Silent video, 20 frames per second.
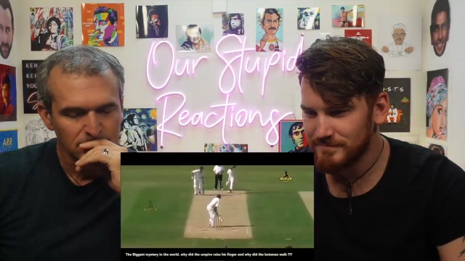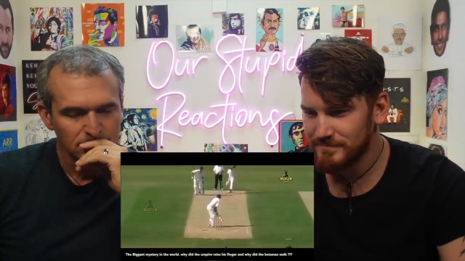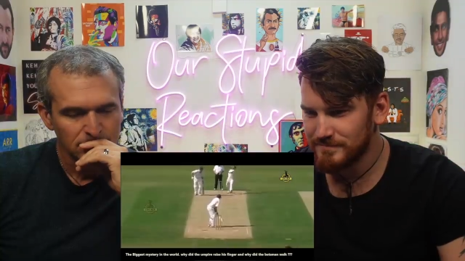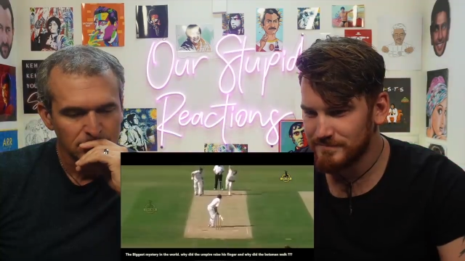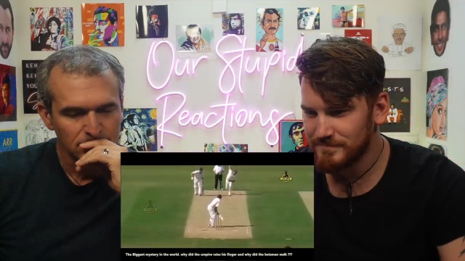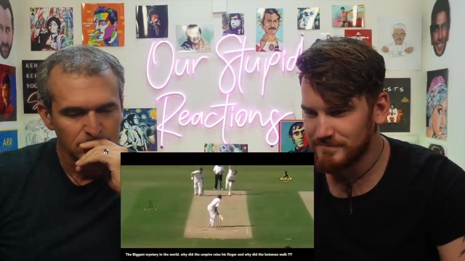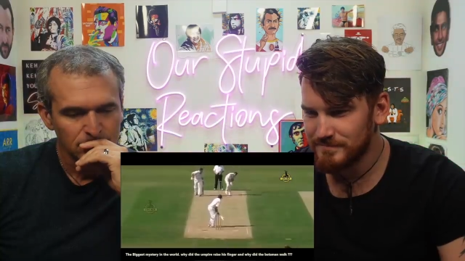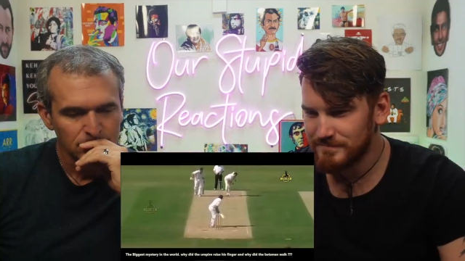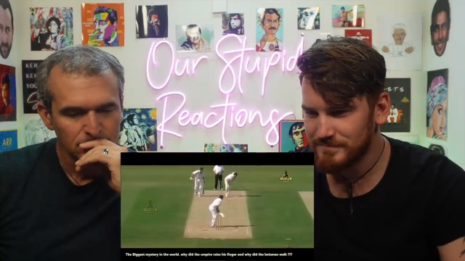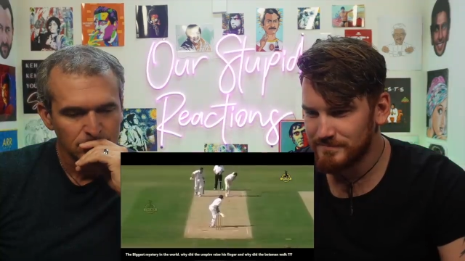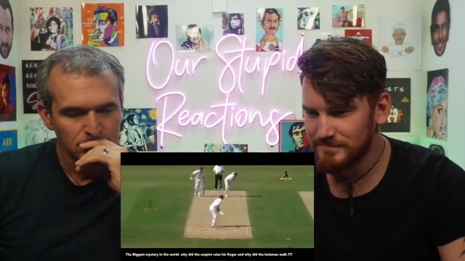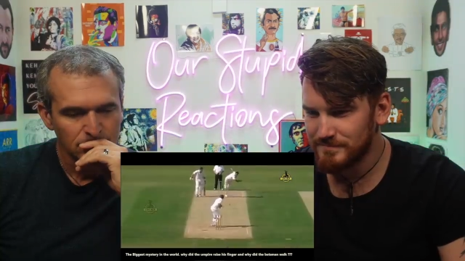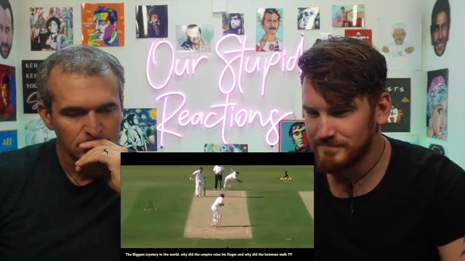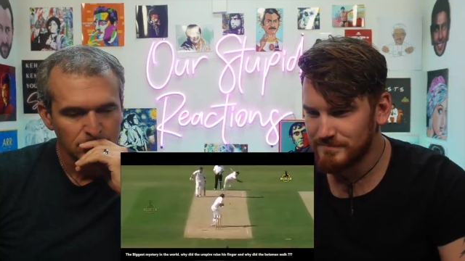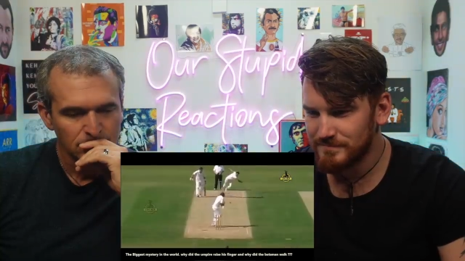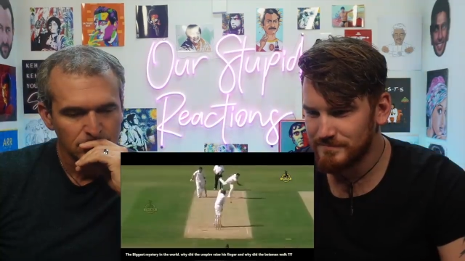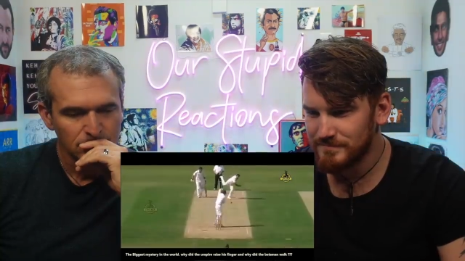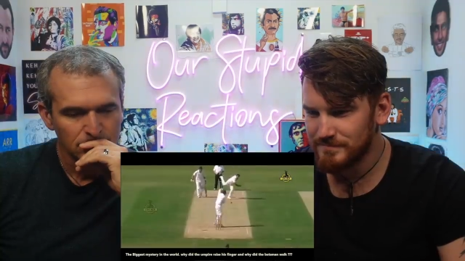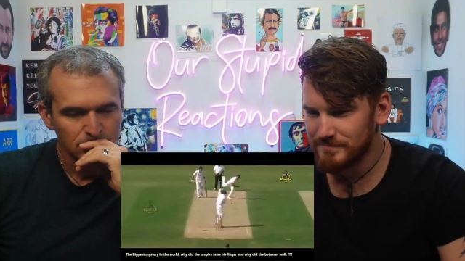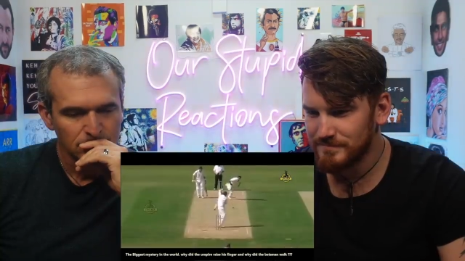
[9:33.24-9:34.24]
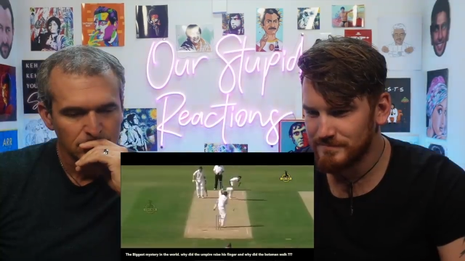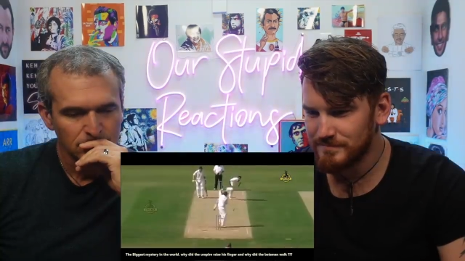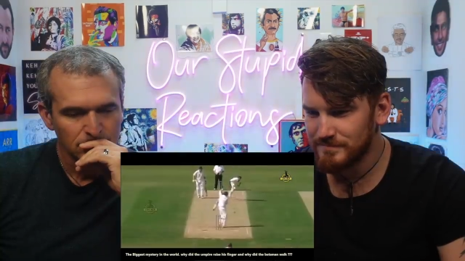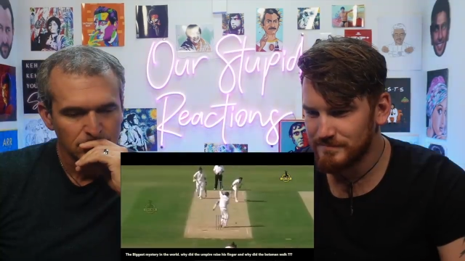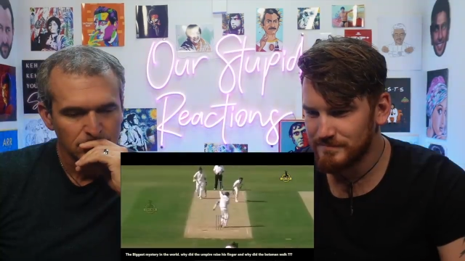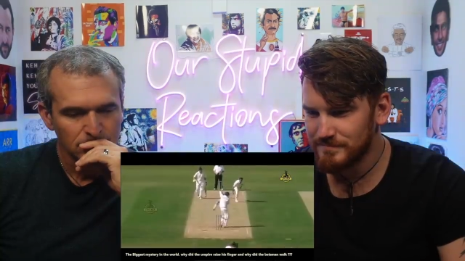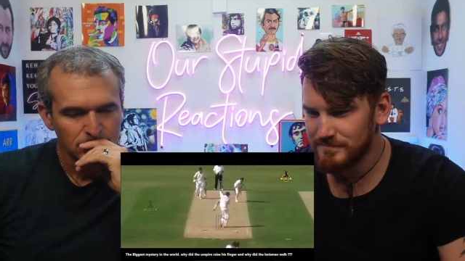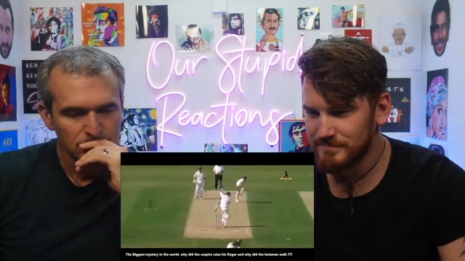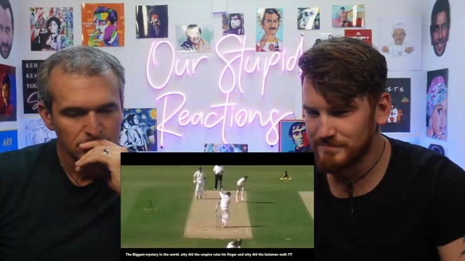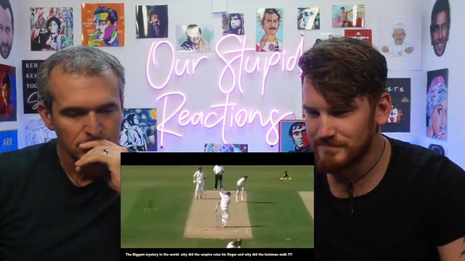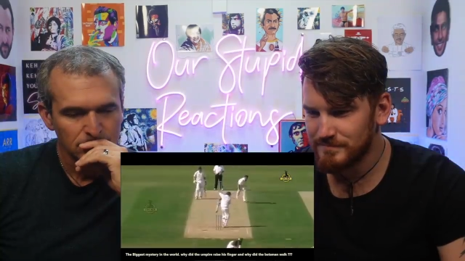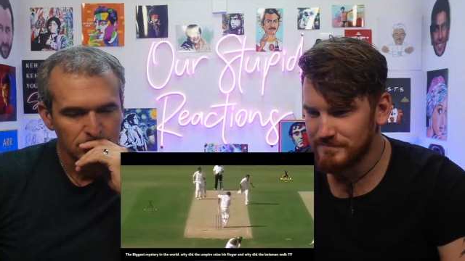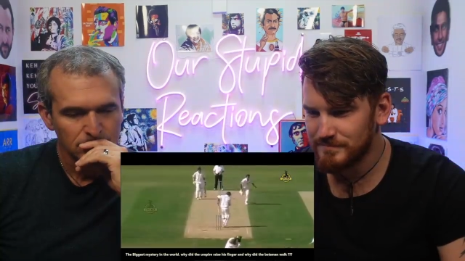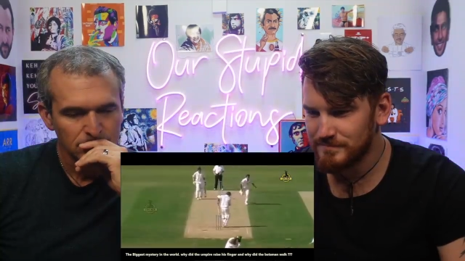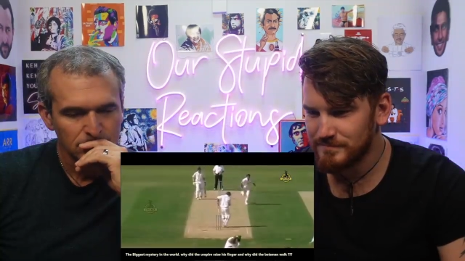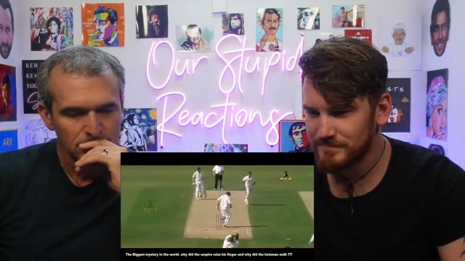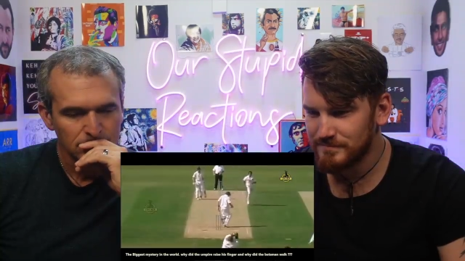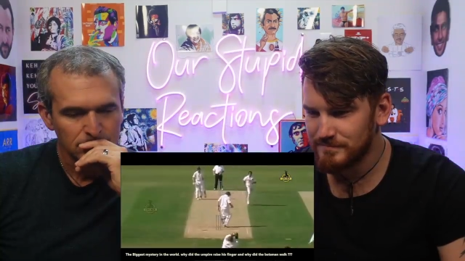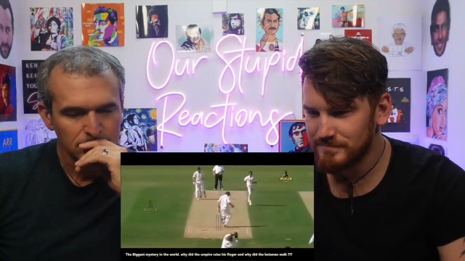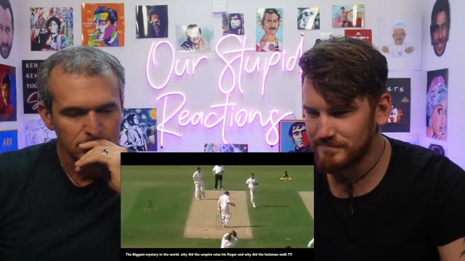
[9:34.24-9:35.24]

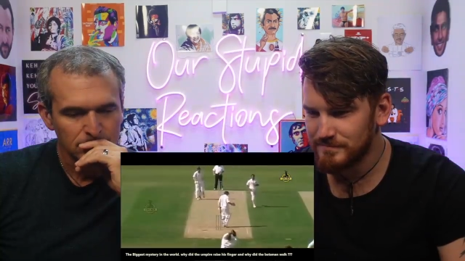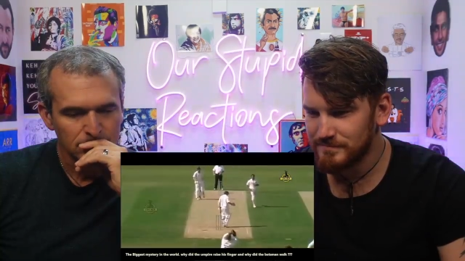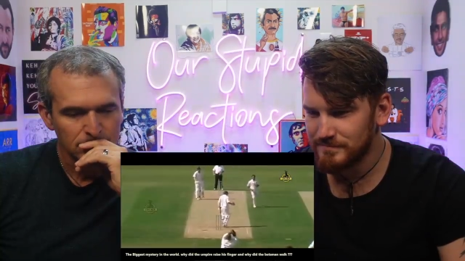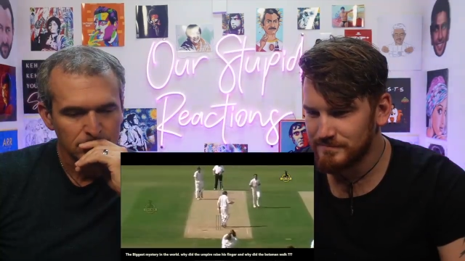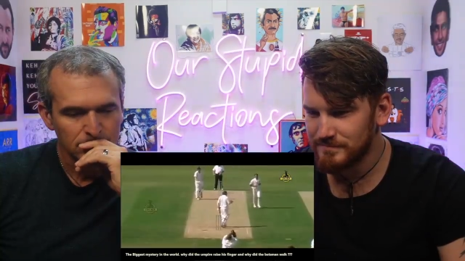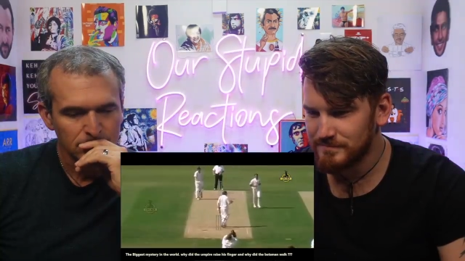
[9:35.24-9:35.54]
Nothing is said.